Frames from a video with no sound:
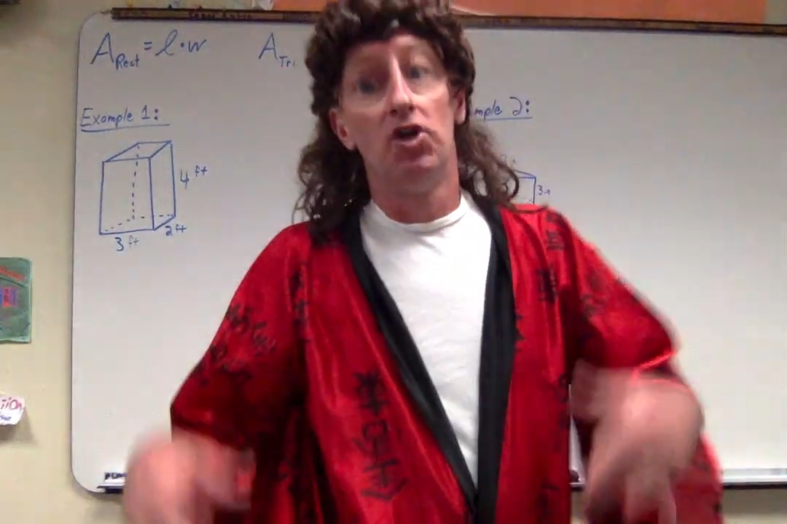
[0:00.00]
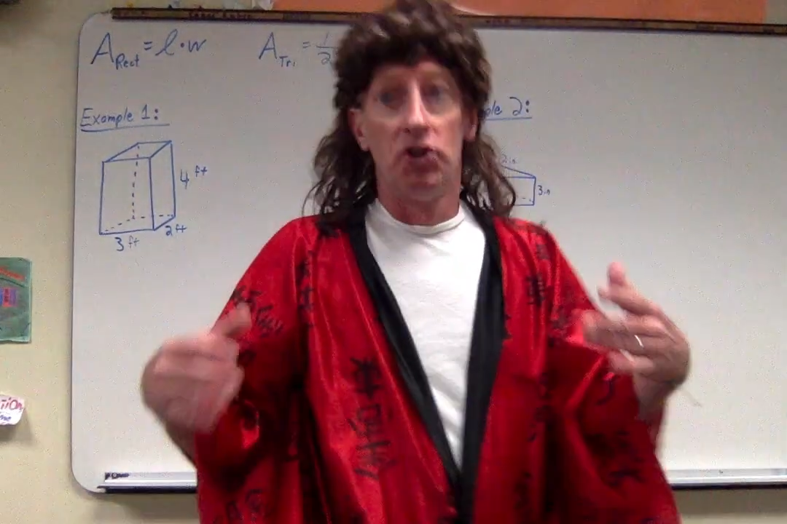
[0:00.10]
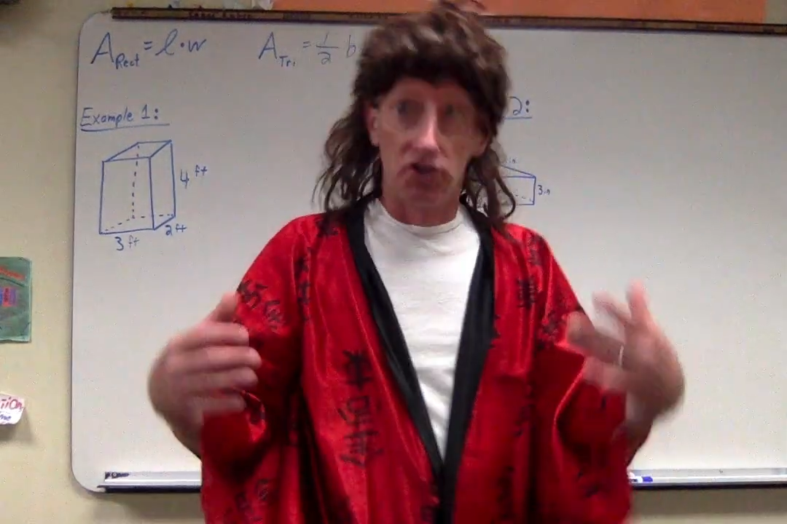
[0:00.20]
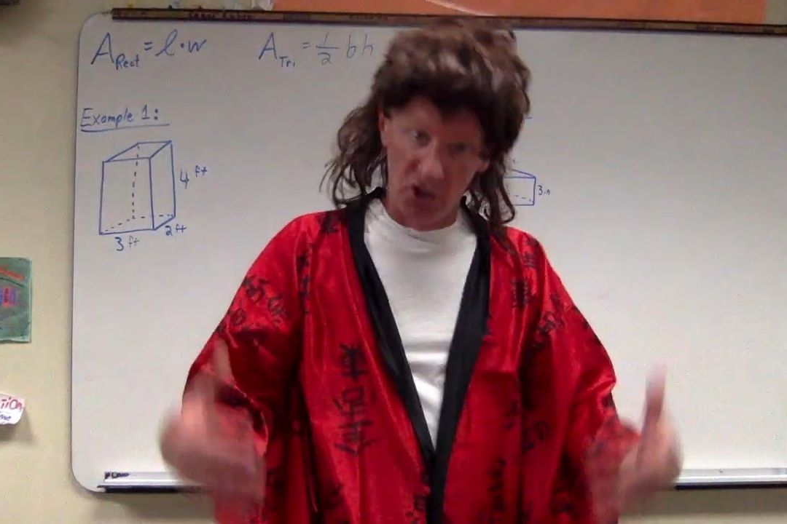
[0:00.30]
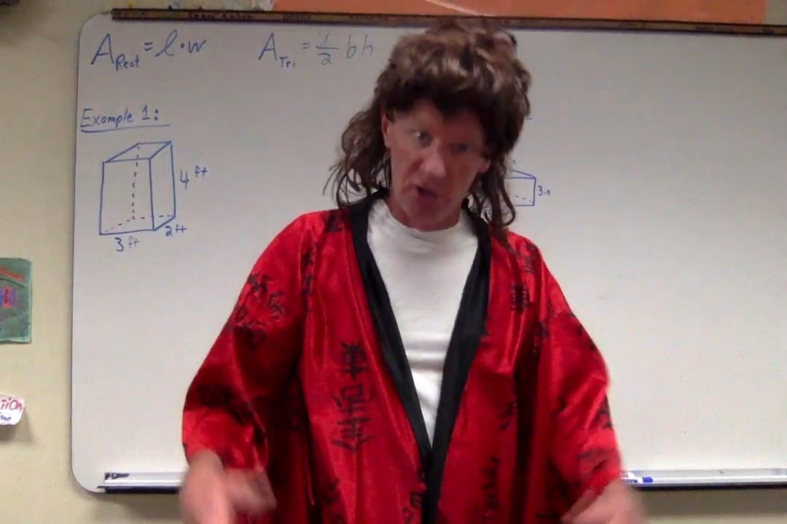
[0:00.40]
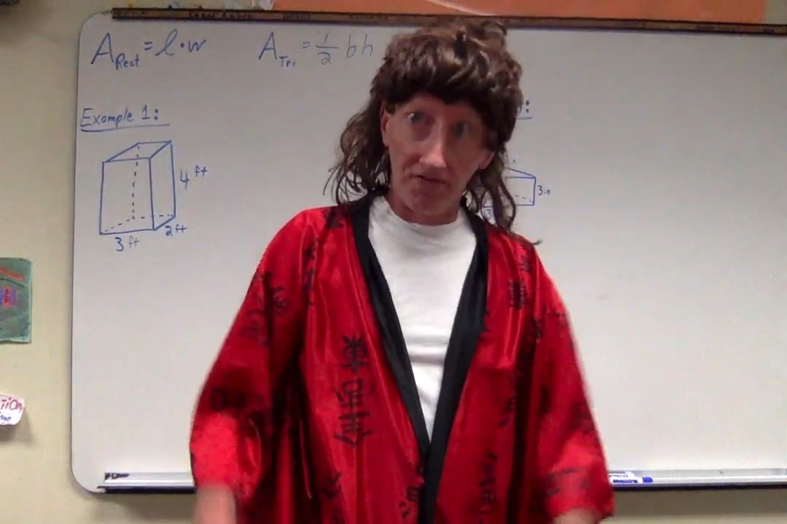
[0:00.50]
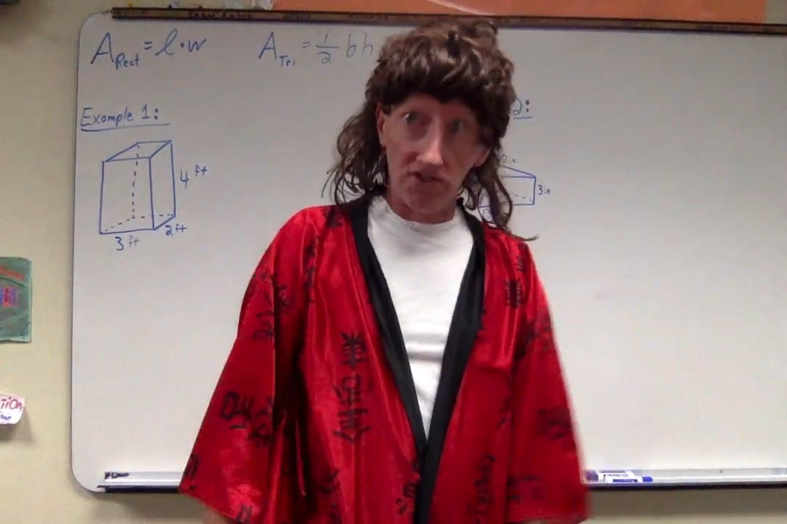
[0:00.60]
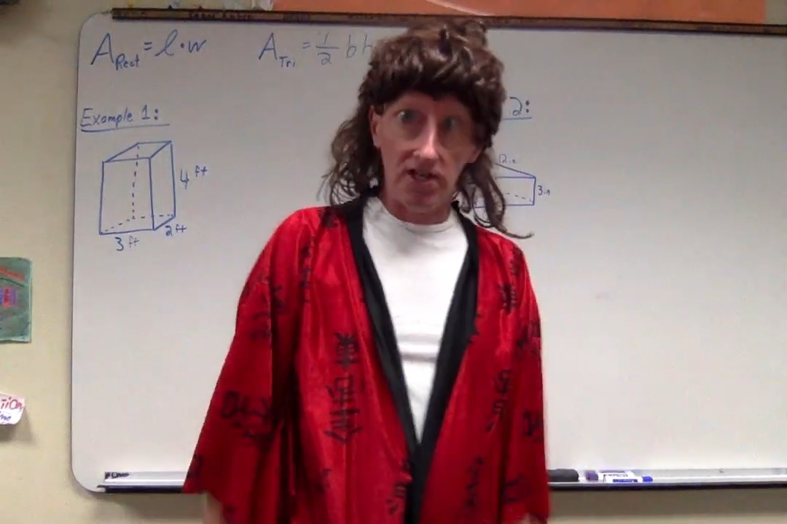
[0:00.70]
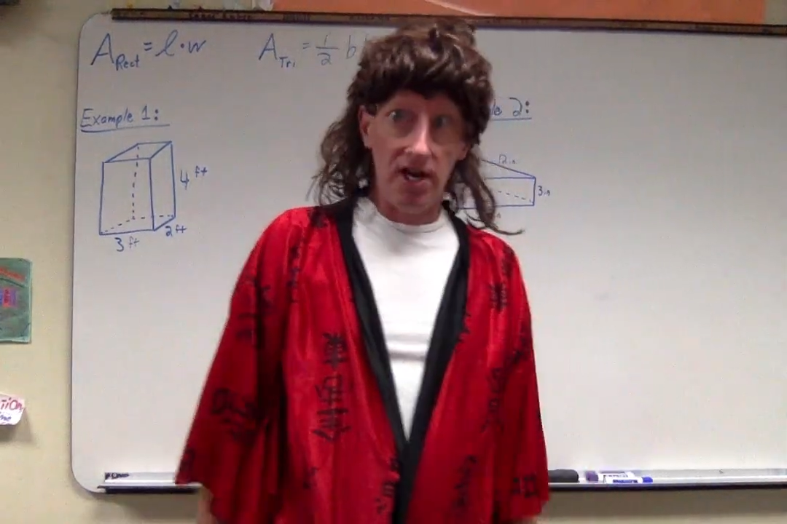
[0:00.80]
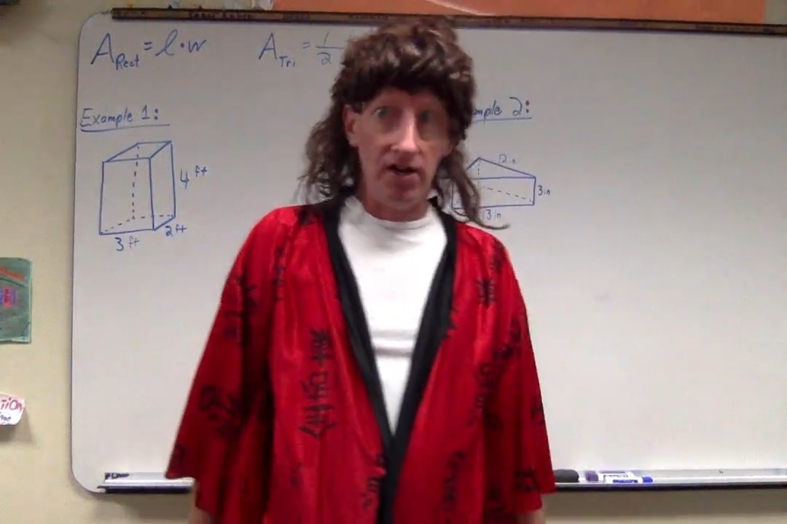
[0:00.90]

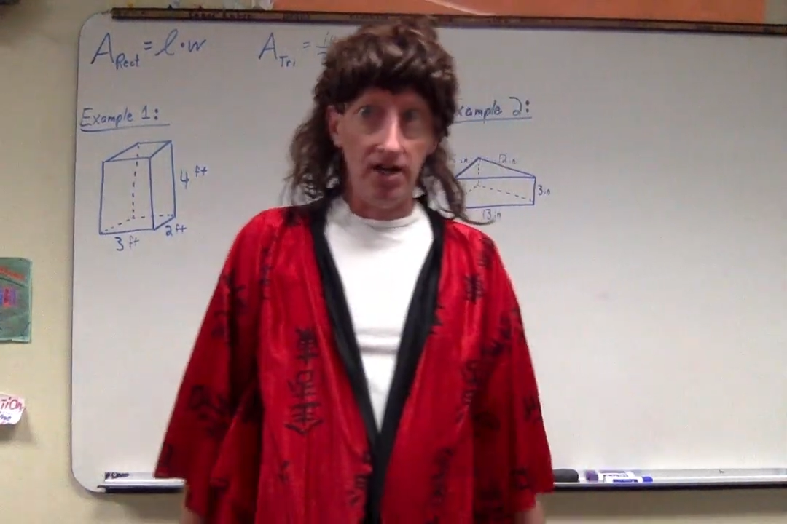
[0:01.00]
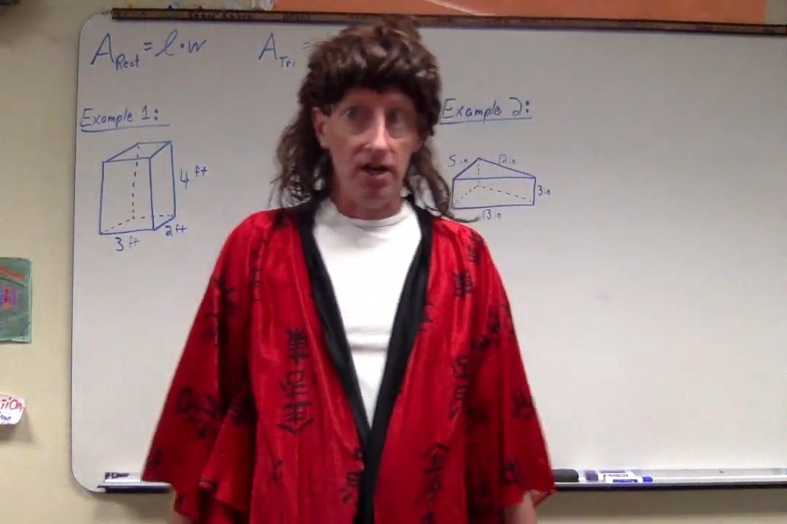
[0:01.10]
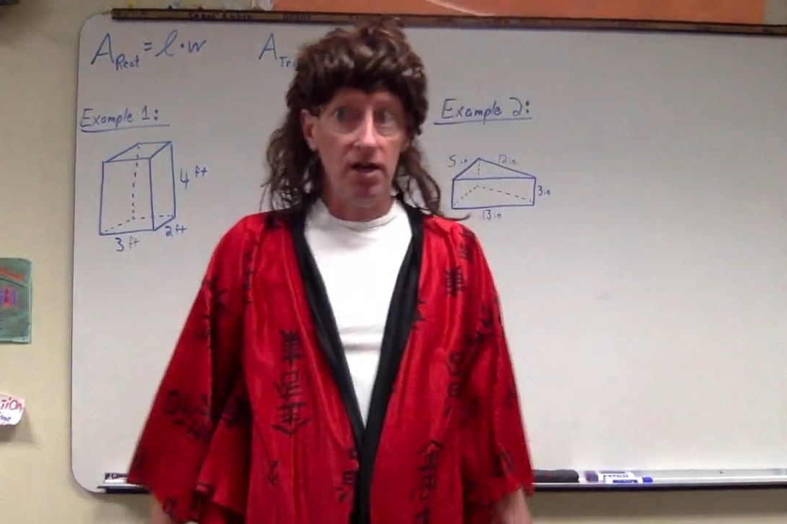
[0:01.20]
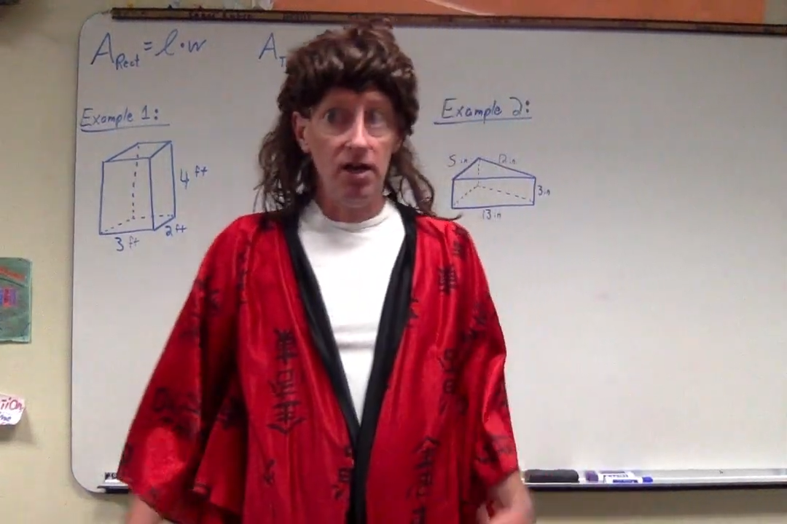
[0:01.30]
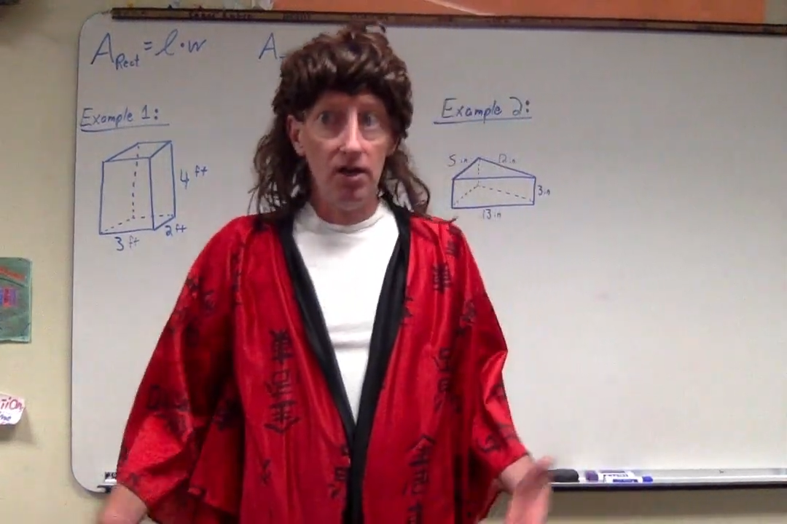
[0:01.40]
surface area.